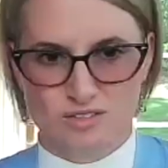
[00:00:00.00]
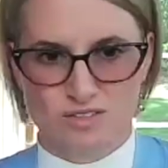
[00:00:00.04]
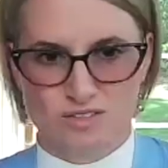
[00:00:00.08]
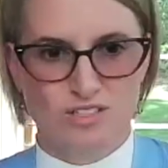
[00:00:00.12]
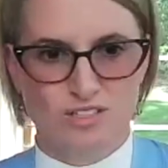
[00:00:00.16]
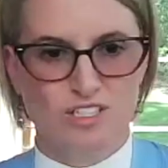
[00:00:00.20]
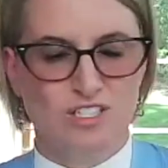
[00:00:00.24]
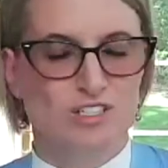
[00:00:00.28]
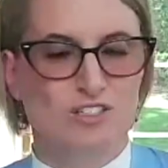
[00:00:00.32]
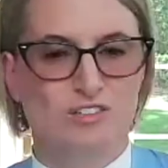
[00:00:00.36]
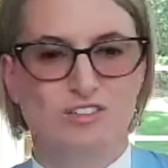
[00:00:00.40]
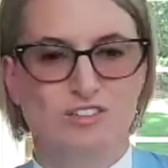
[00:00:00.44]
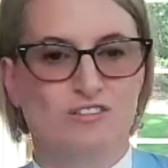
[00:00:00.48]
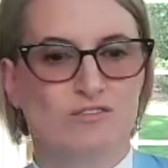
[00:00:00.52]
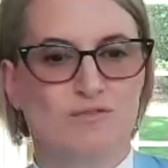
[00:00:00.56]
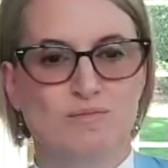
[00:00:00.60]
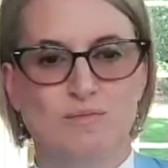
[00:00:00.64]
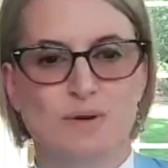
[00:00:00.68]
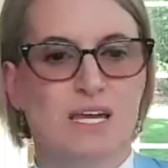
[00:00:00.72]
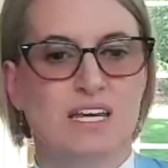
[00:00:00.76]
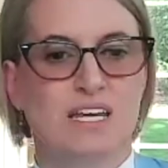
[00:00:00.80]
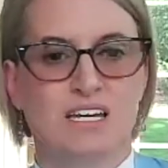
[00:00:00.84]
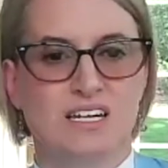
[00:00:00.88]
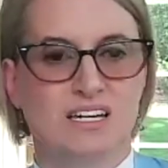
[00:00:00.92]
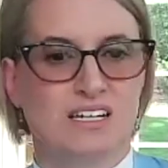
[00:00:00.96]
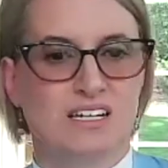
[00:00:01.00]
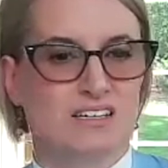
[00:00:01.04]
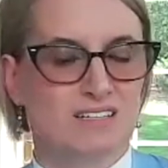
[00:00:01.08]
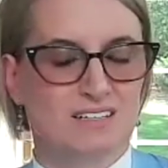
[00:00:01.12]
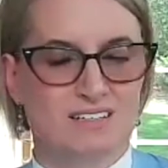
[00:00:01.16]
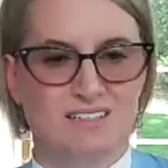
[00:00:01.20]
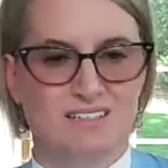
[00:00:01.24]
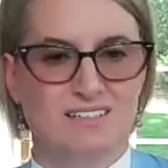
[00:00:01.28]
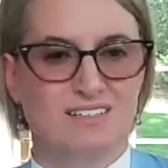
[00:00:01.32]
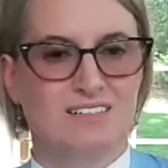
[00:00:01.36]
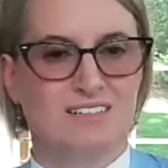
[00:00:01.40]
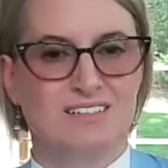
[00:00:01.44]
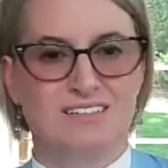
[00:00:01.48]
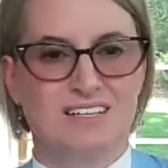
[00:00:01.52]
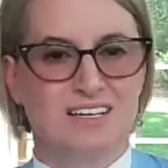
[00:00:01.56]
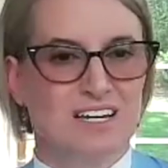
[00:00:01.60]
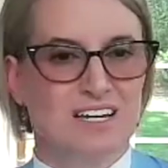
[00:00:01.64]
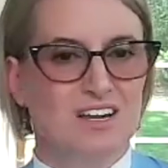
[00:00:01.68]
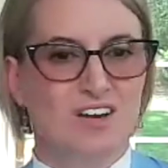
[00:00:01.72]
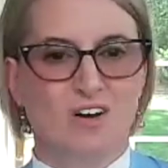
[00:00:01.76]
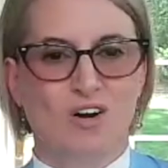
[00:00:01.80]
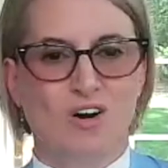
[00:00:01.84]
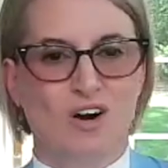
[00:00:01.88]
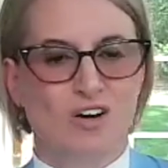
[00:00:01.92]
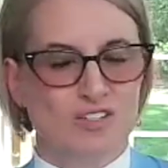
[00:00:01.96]
a year of pain and
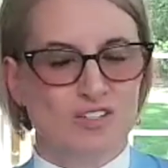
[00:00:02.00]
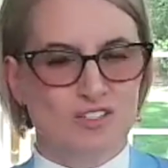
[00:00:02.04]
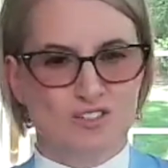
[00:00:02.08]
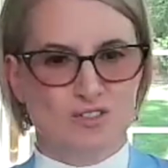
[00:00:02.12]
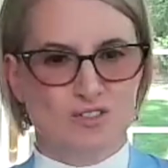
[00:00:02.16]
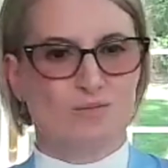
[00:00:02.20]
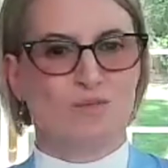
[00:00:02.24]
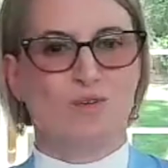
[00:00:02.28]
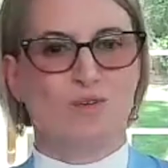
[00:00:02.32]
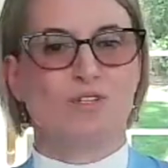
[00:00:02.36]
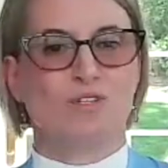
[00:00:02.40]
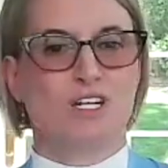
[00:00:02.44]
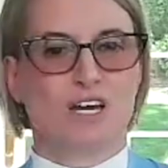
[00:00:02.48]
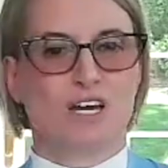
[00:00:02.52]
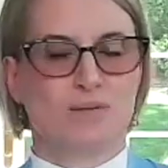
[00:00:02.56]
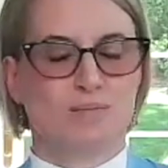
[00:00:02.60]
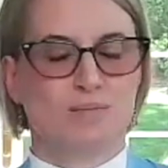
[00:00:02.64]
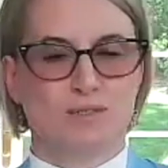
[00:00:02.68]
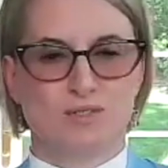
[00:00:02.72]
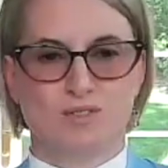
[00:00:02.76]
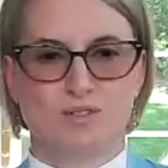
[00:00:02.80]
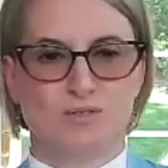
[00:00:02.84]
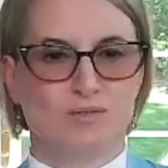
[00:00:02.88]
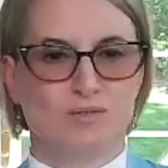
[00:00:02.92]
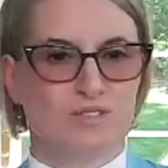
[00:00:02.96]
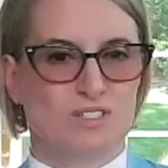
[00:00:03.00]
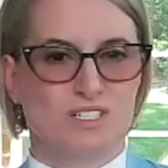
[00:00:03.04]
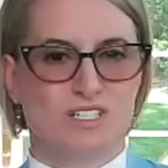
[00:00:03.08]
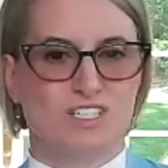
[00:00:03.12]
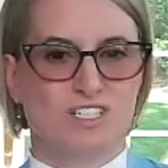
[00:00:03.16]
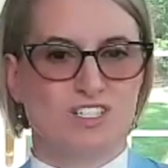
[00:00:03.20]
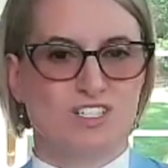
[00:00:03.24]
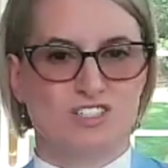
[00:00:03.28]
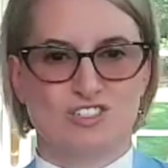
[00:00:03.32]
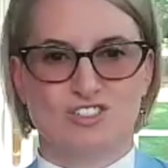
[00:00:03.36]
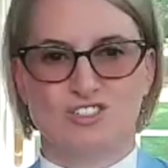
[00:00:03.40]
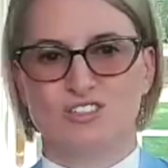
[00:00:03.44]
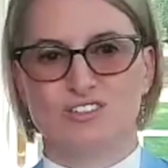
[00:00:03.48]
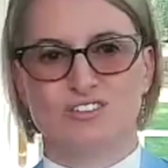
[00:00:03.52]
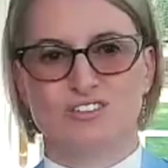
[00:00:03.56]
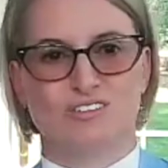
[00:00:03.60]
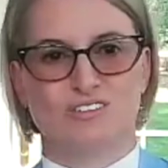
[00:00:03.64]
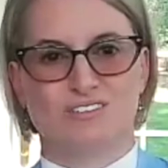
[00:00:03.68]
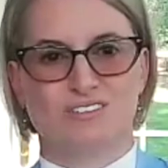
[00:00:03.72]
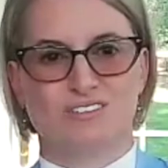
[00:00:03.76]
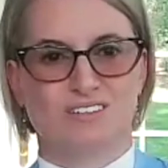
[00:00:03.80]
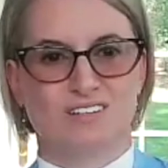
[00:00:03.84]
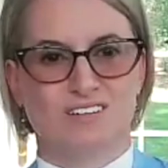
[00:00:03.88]
all these ammonia episodes that he shouldn't